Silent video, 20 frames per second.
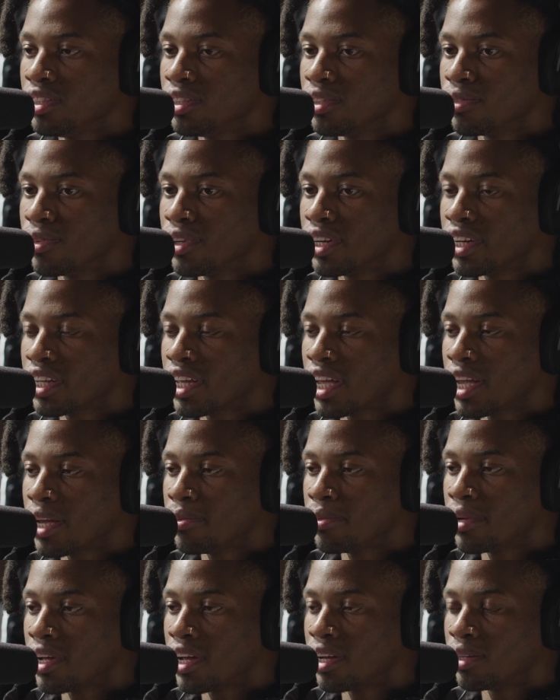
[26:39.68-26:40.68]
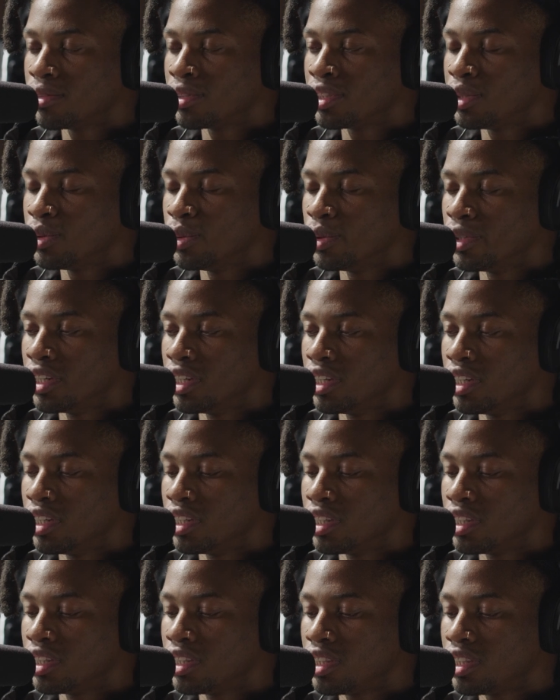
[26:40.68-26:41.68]
when it came down
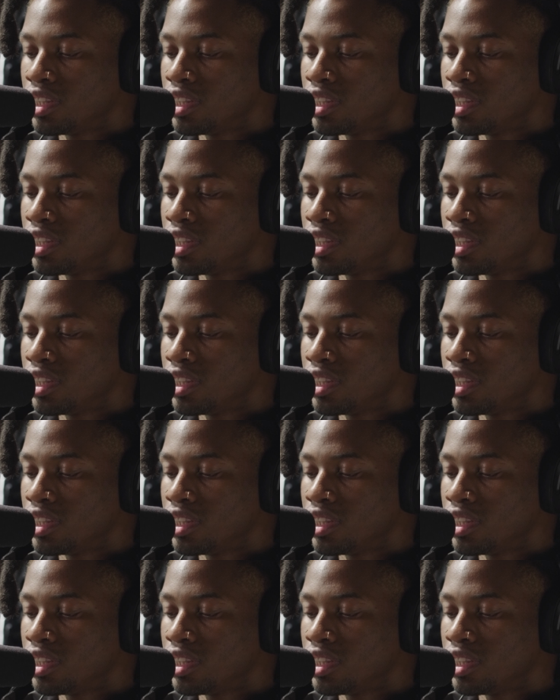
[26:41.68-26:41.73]
to